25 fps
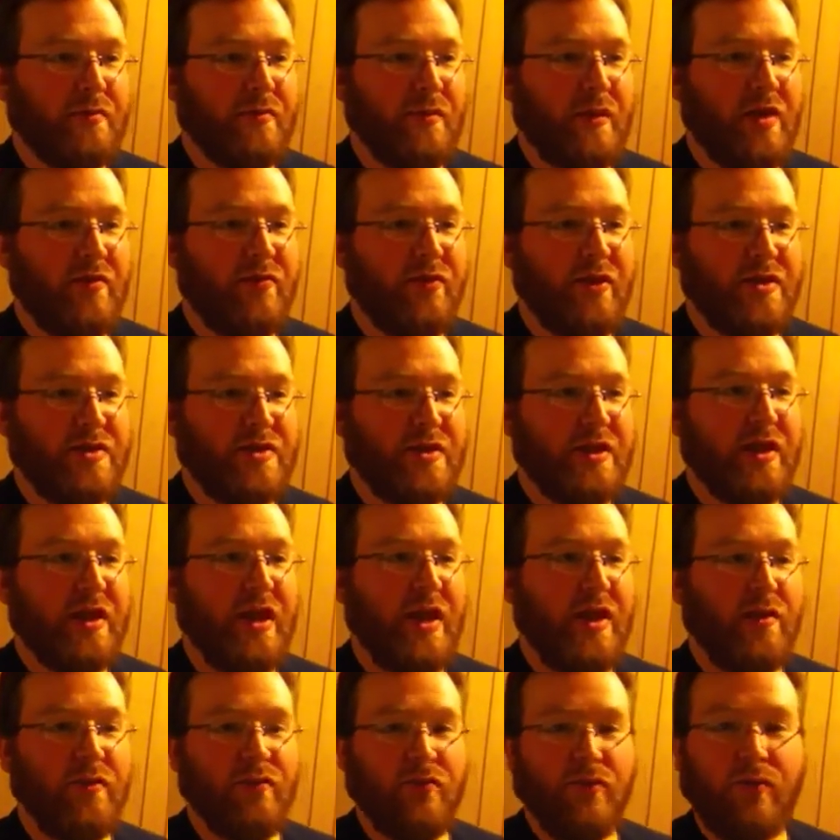
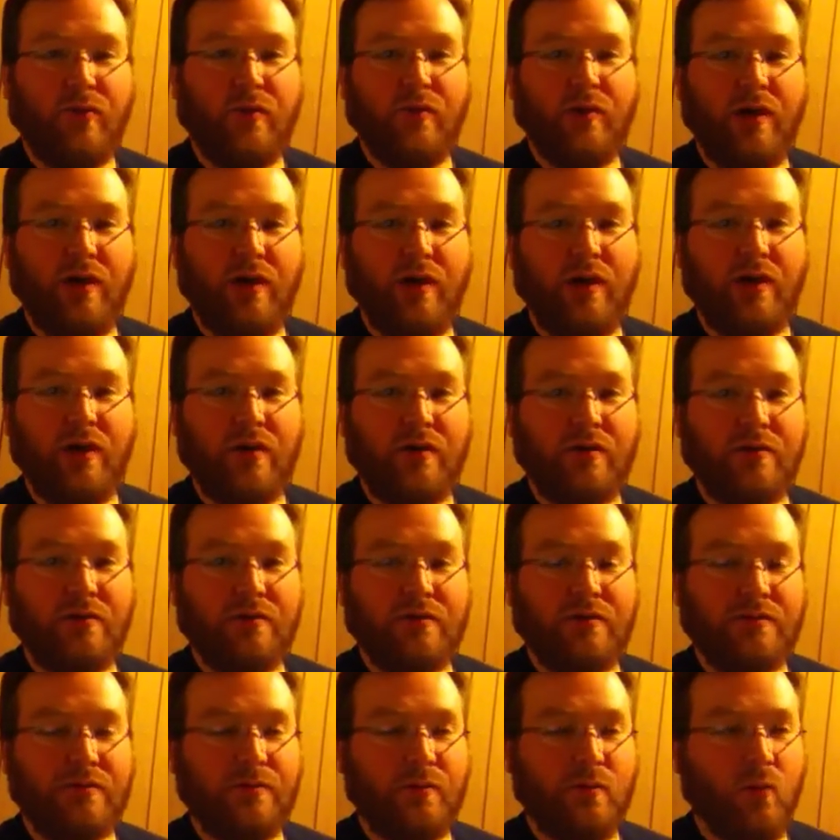investigative
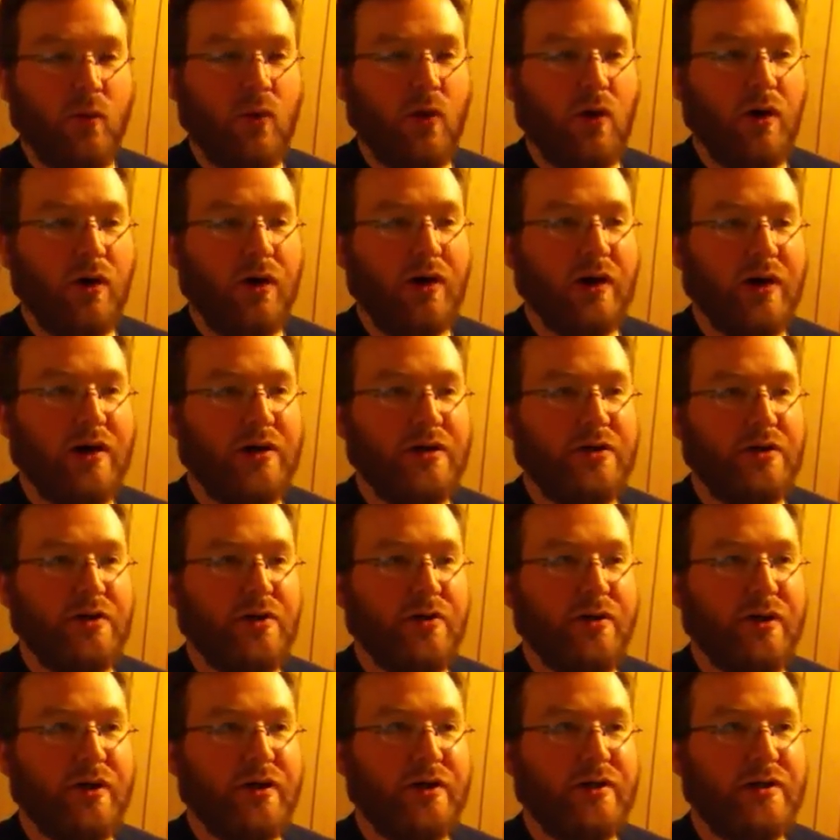work
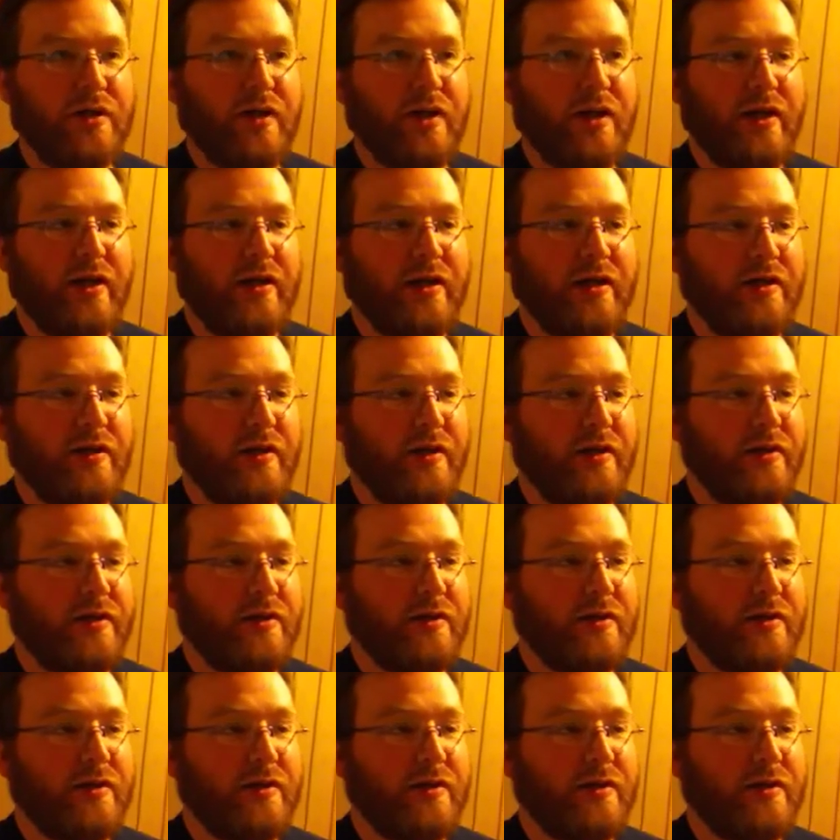into it, and